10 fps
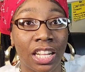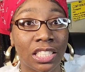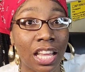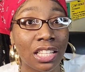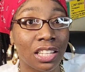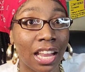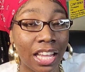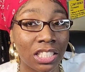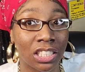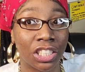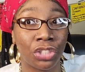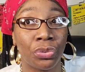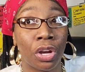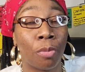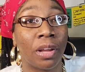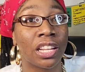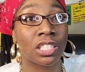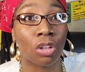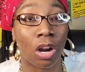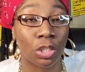It takes a nation, you know, but it
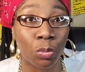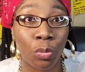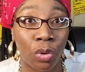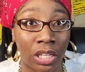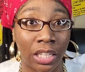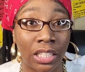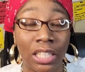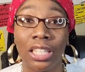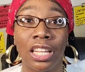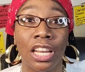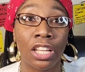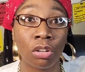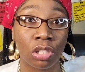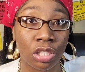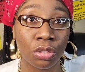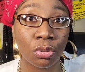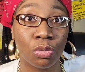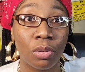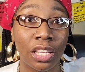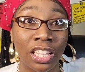starts with one, then it go to two
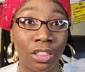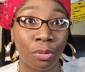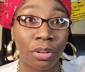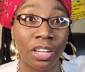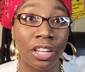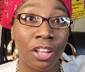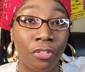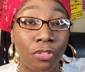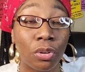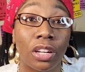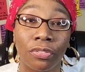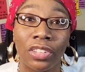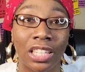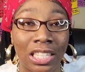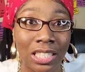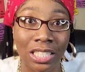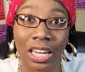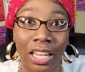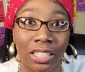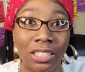and three and four for us to
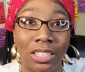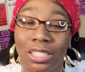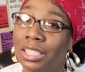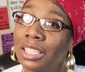change.